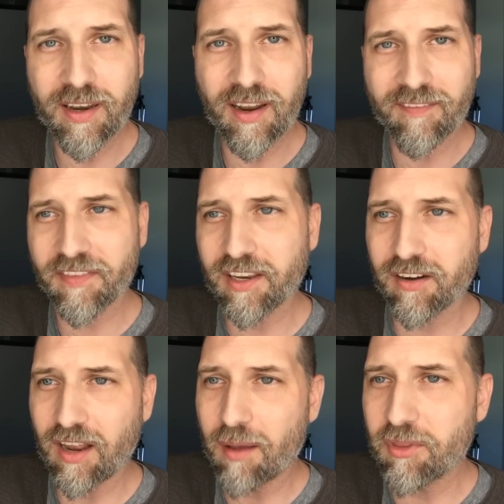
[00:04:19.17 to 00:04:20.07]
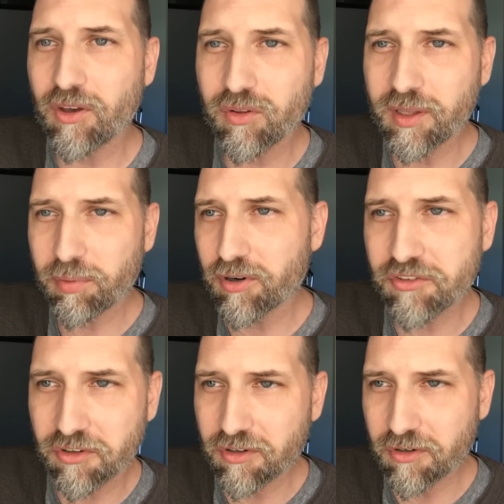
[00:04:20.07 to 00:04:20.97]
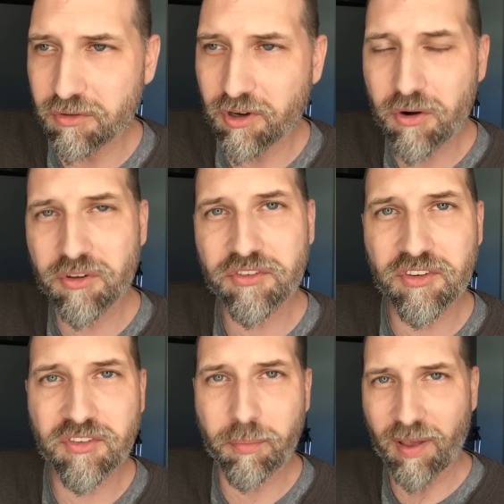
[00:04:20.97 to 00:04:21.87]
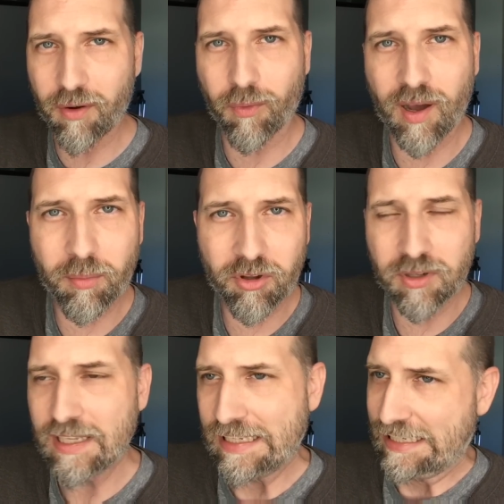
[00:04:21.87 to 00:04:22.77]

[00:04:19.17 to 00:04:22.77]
and I figured I'm the only person who notices the pen wobble.